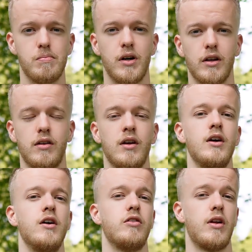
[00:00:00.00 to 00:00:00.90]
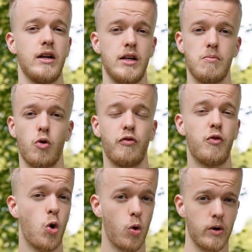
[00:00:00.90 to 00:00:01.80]
but slightly more
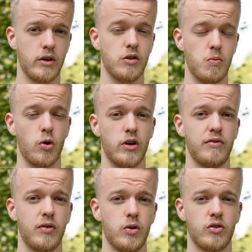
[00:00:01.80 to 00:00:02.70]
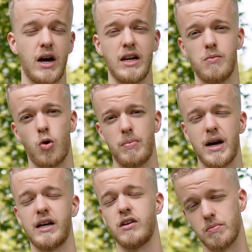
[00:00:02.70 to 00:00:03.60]
forward is more difficult, slightly more
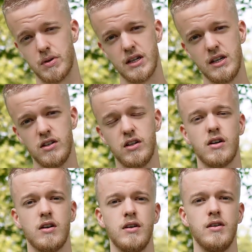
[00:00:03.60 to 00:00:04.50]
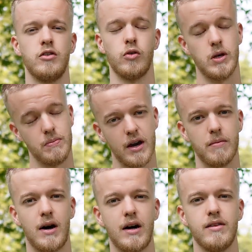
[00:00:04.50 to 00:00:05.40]
back is a bit easier, so keep that
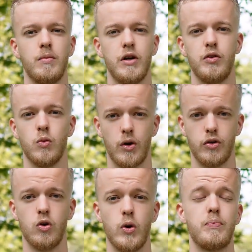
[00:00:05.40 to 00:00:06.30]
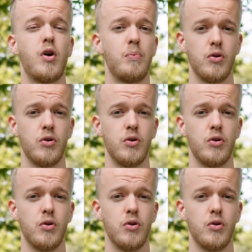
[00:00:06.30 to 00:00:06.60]
in mind. But if you want to do a proper